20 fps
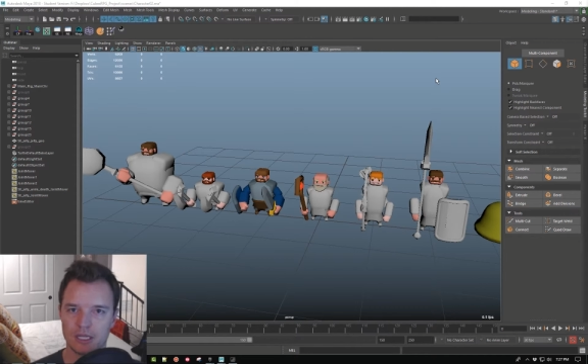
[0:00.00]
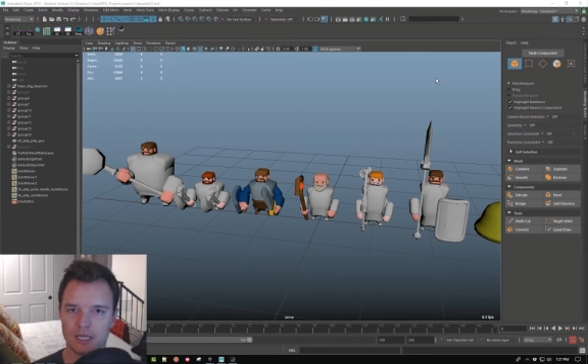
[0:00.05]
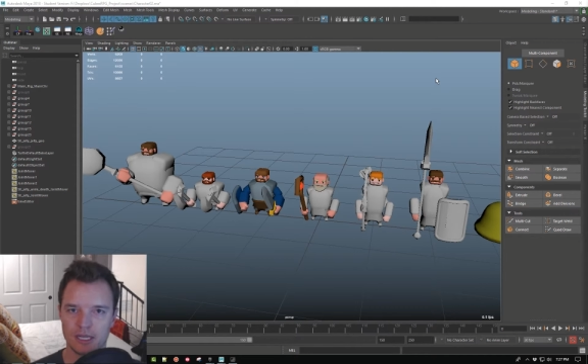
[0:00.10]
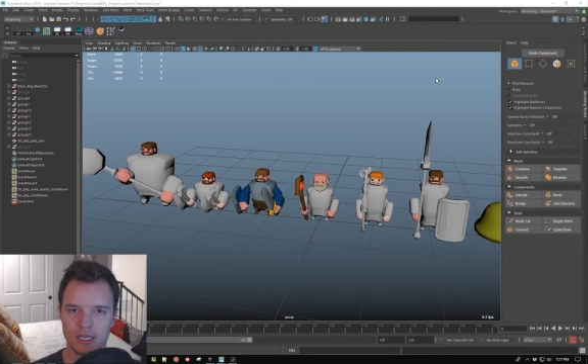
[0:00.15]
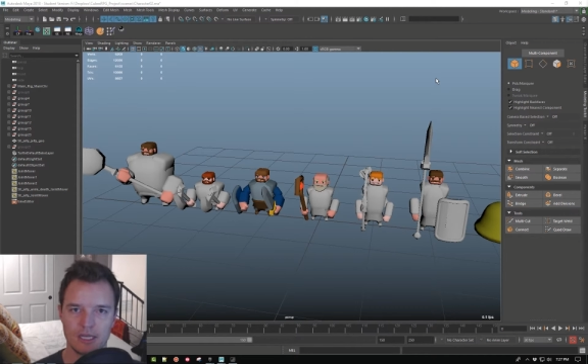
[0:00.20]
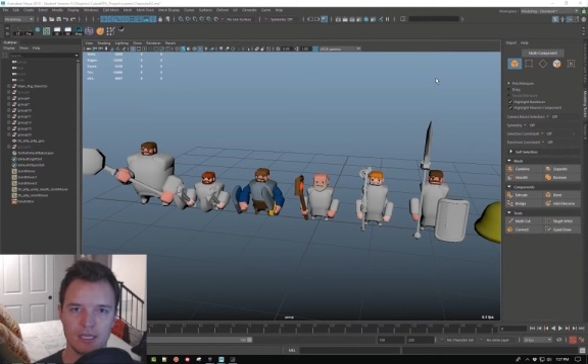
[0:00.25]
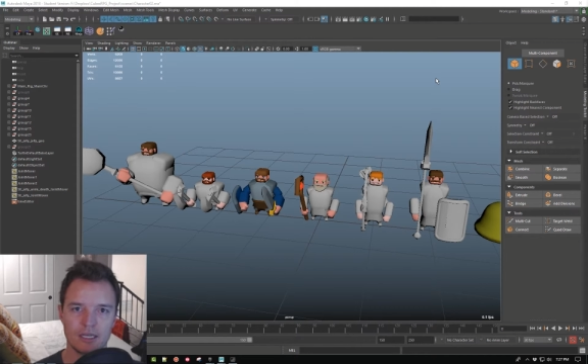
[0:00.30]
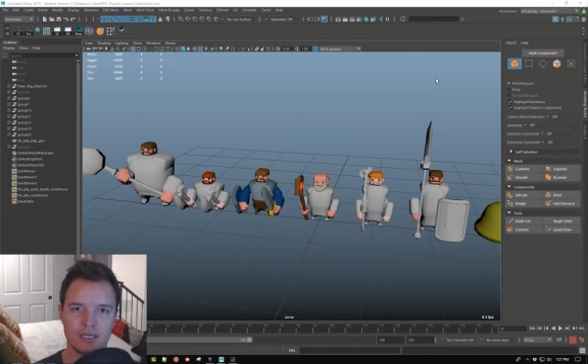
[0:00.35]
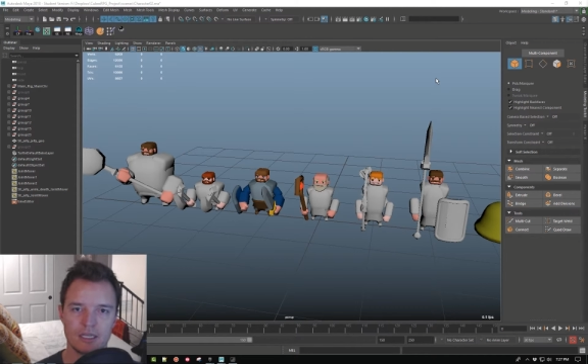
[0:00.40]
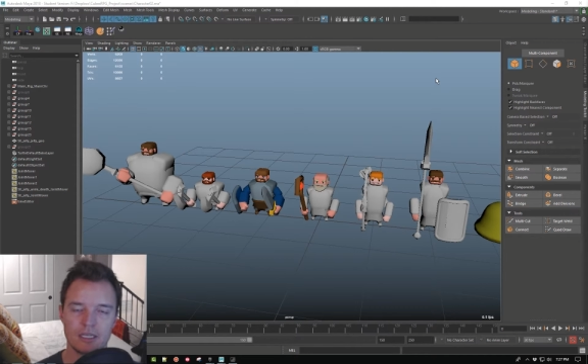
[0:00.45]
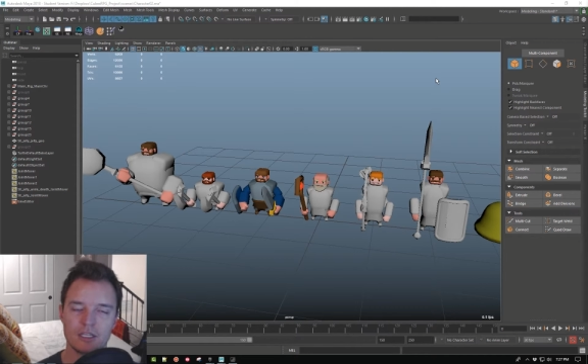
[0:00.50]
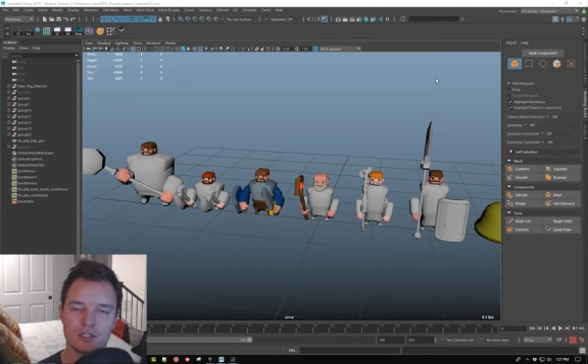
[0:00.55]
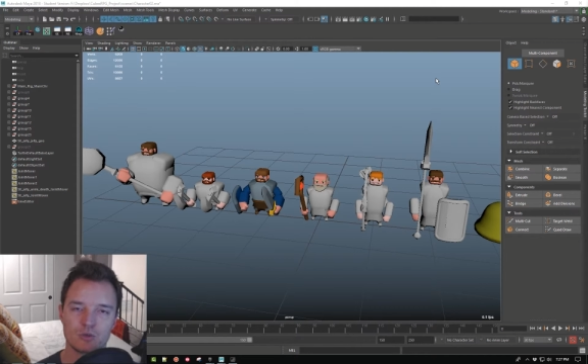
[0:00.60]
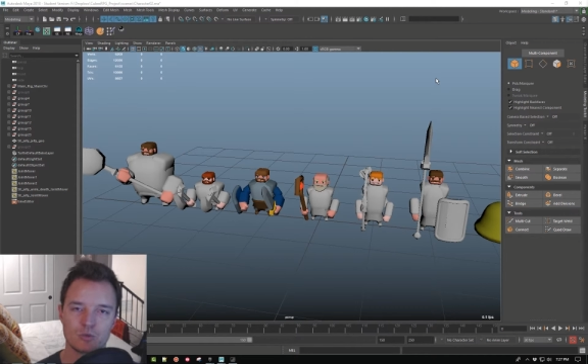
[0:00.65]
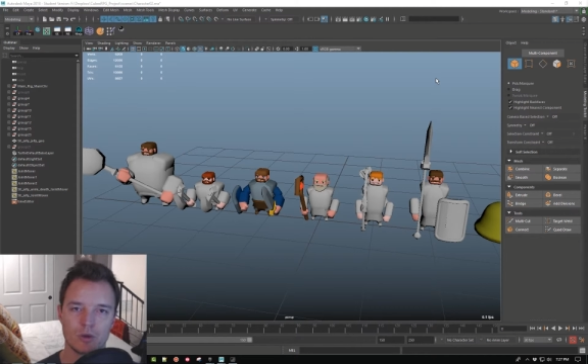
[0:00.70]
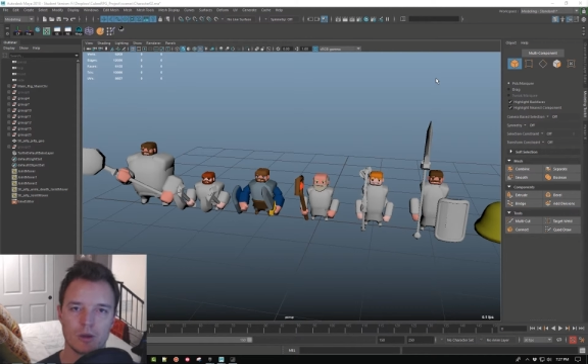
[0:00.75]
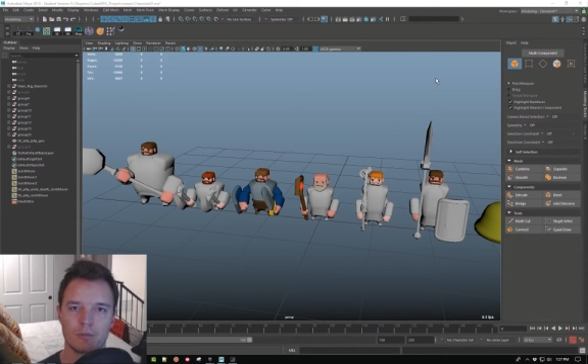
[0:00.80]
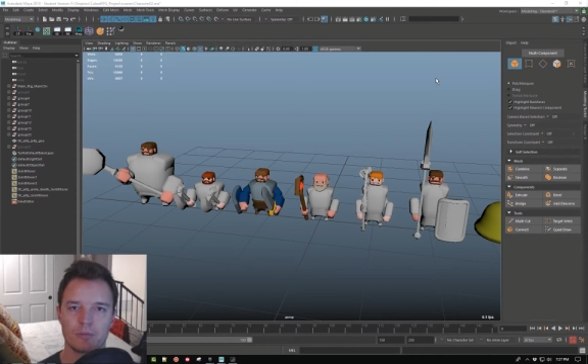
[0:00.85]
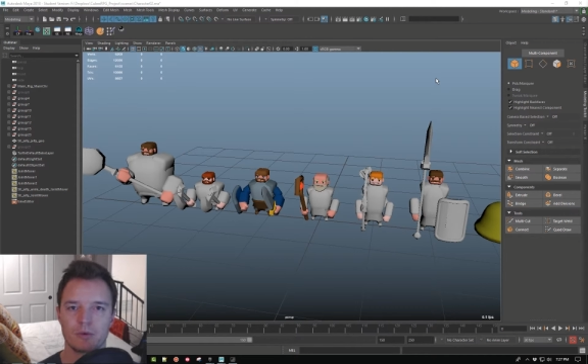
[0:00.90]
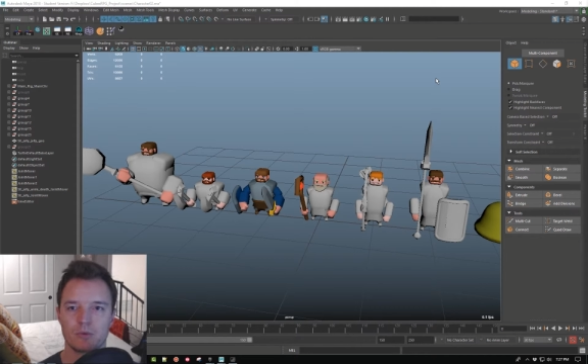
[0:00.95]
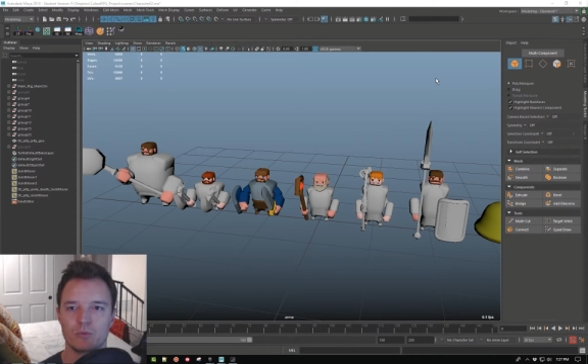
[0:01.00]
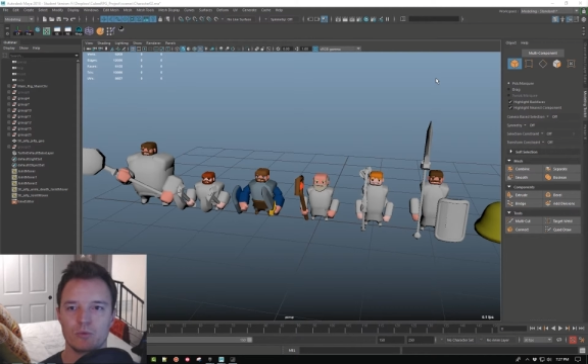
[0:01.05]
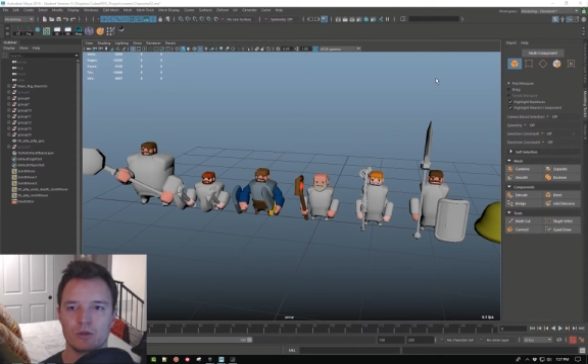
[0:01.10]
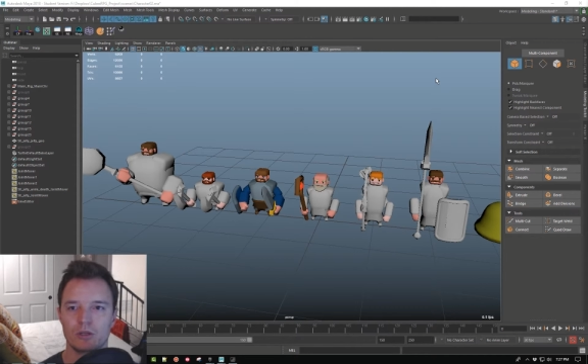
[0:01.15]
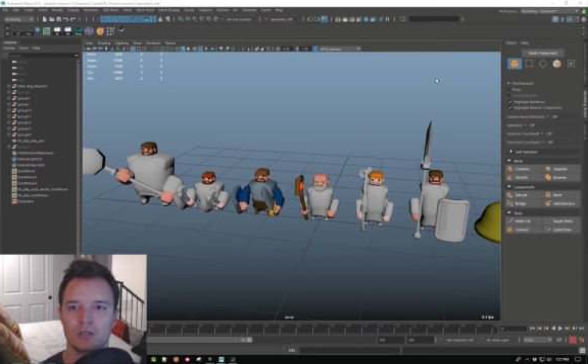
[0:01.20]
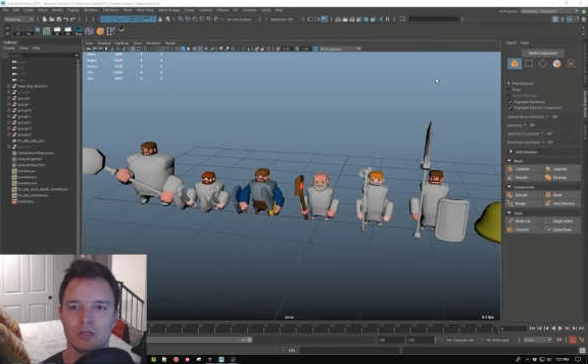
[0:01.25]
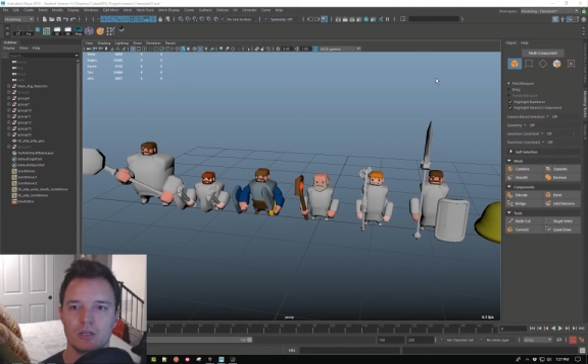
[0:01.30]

and each weapon would